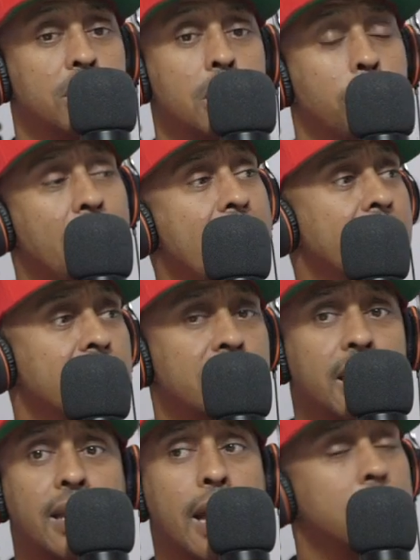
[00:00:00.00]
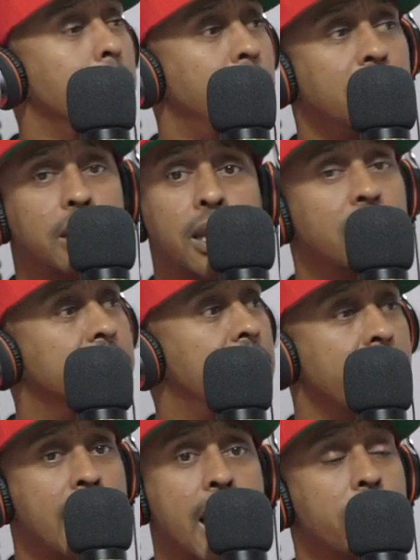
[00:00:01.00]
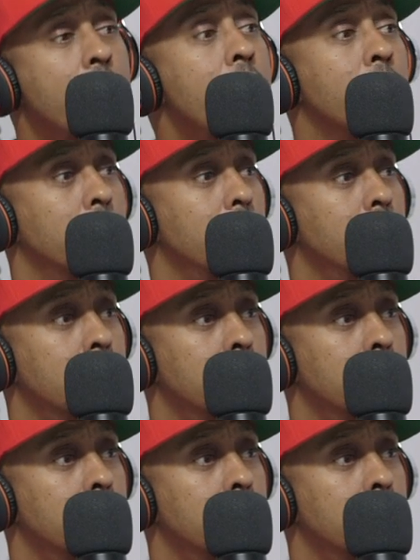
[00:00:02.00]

But the bodies ain't got to be niggas that I know.